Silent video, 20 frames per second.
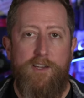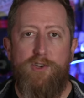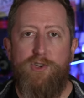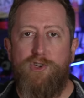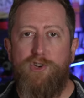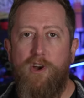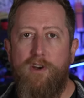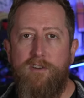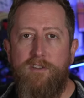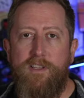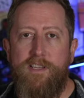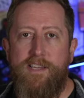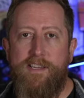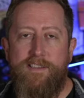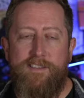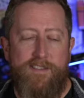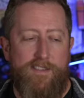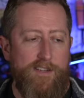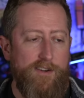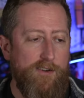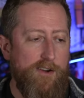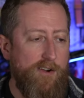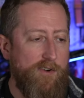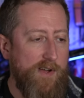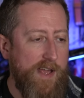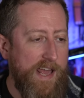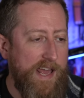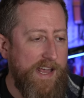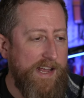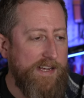Charlie
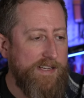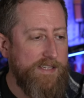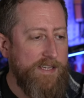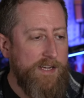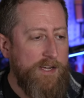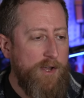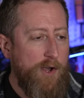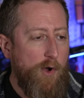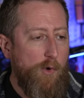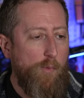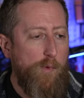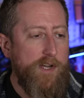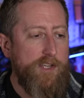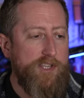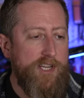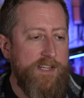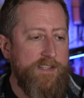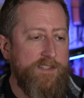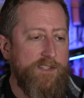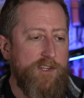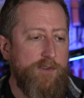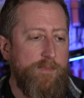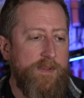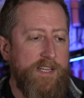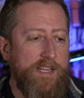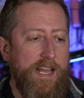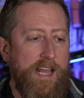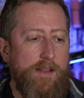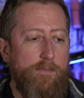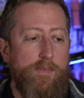08, which
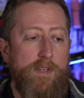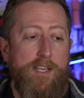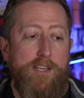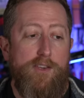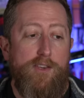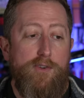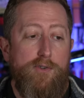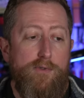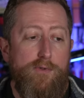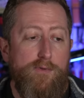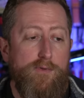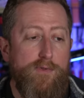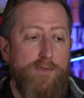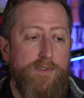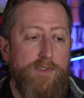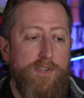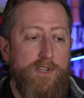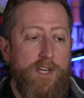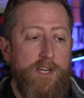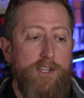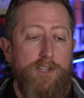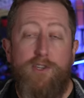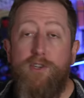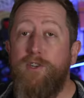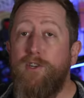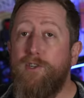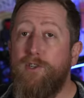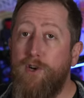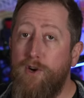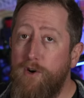instrument can be used to
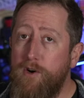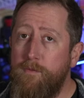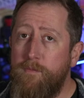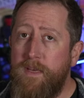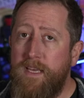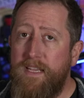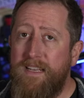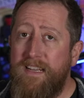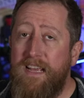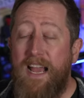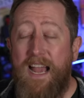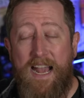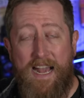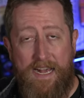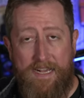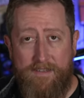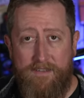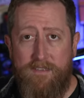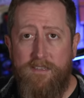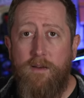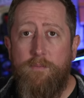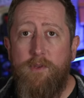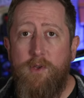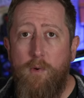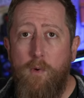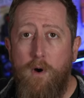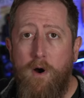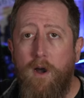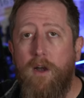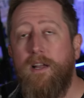determine
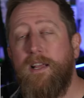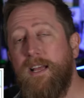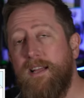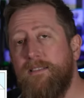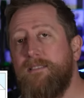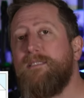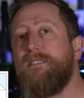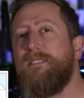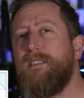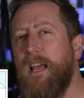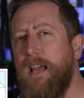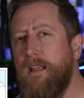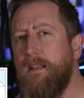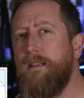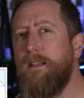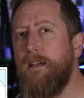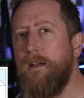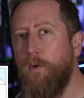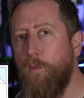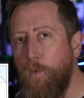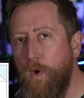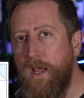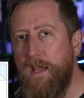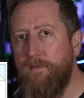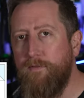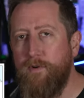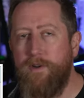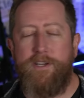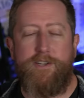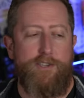SWR. Again, standing
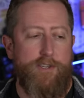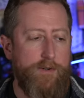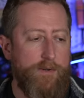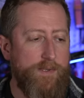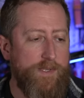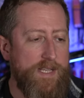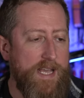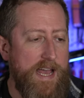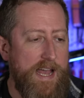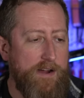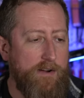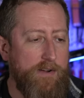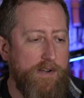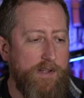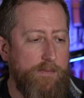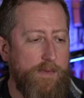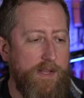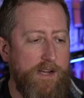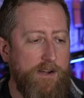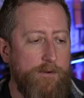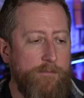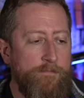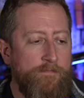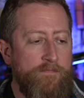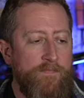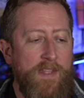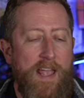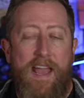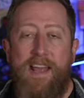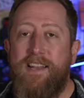wave ratio is the acronym here.
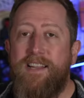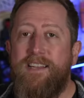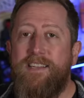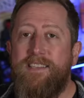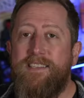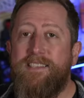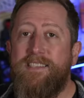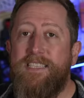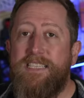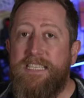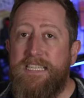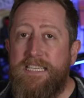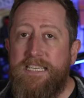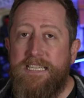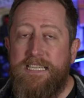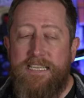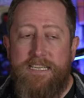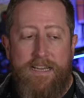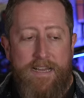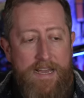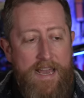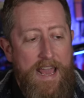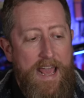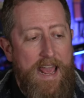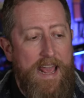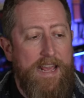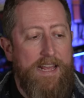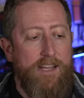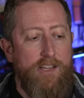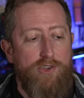And it is D,
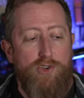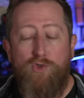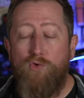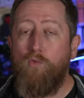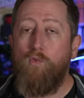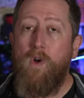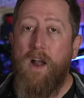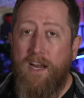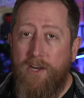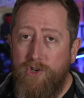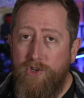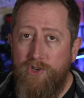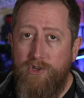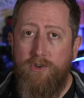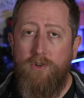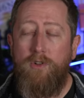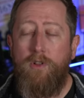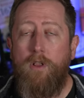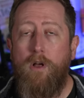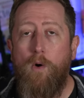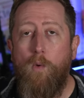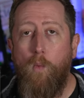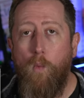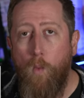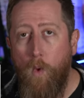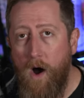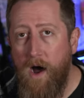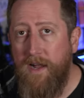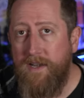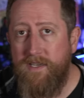a directional
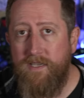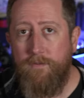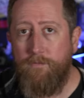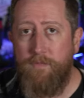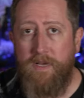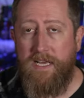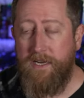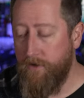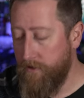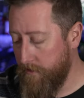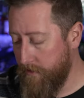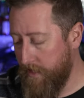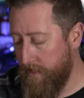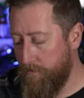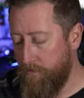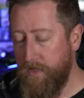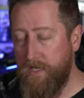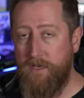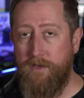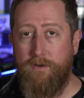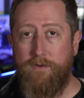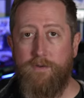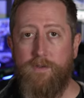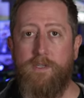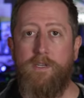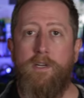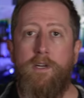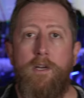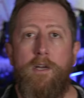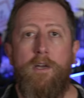watt meter can be
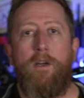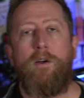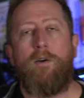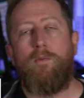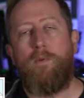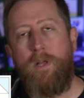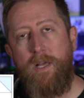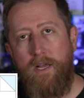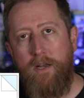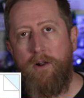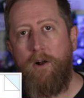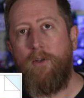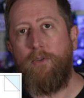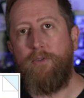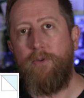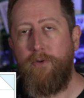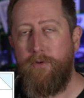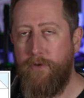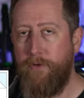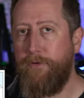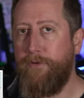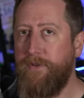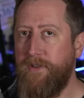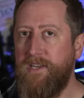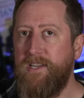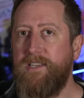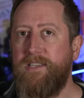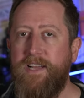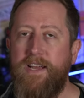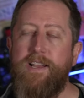used. We can also use
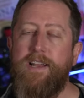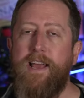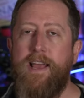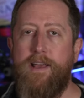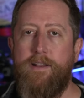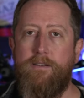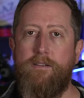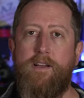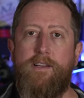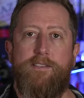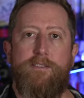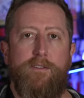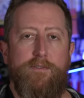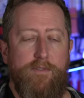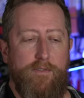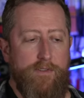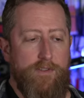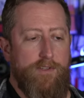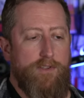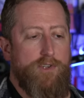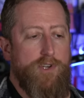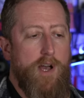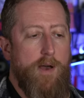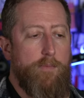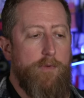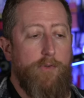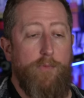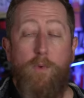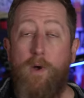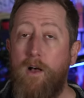an antenna analyzer for this
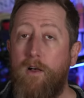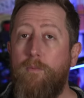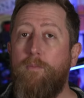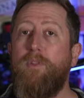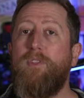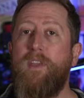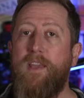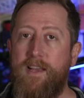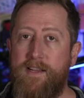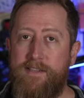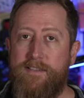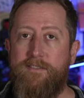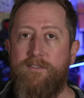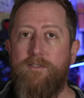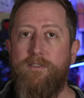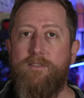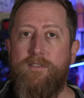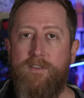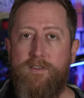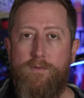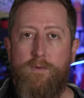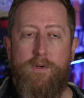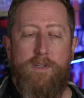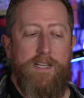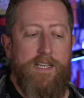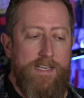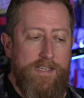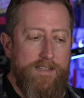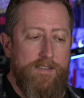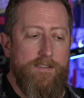job as well, but the answer in this
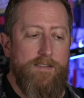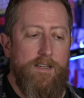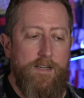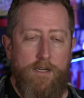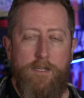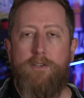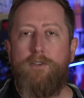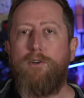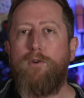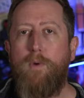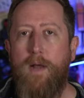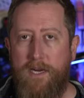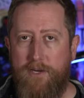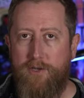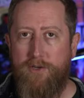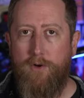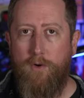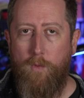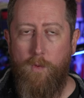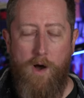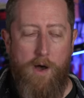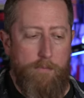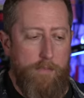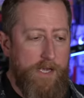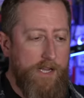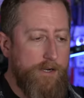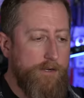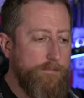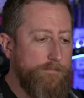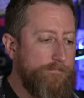one is directional watt
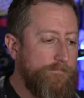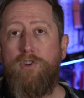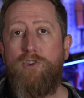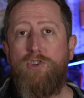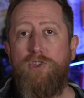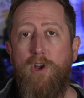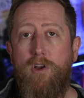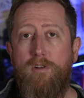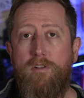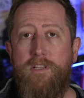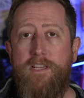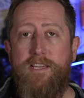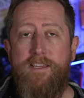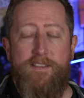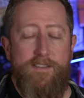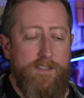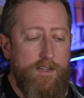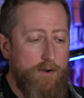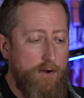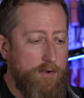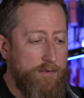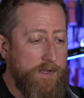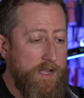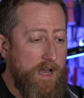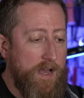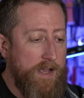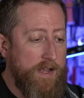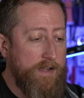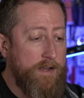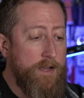meter. Charlie
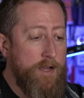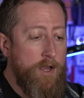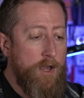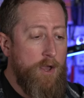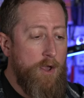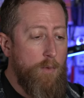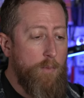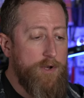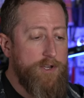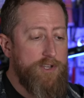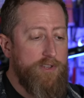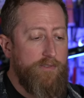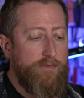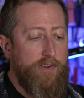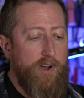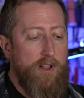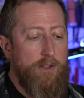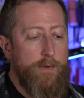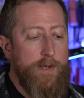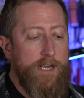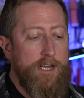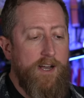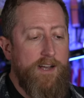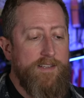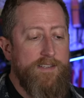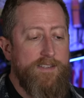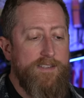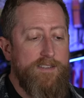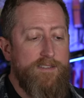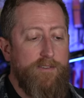09, which of the following
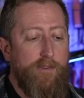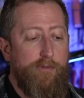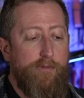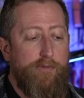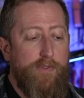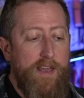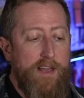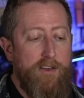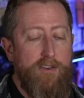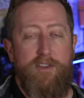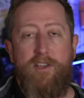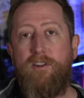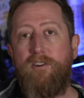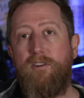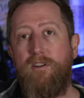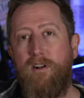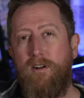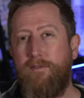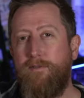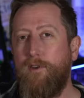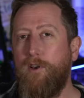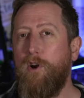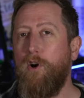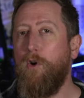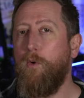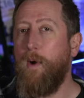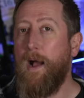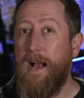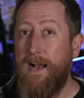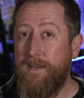causes failure of
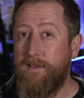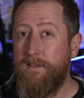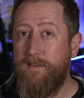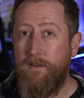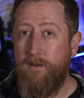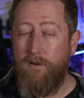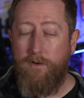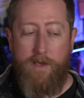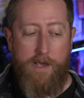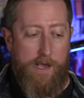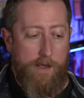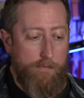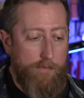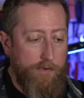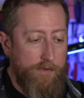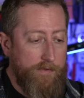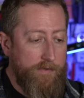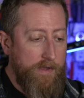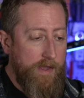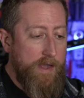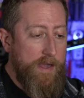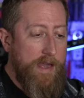coaxial cables?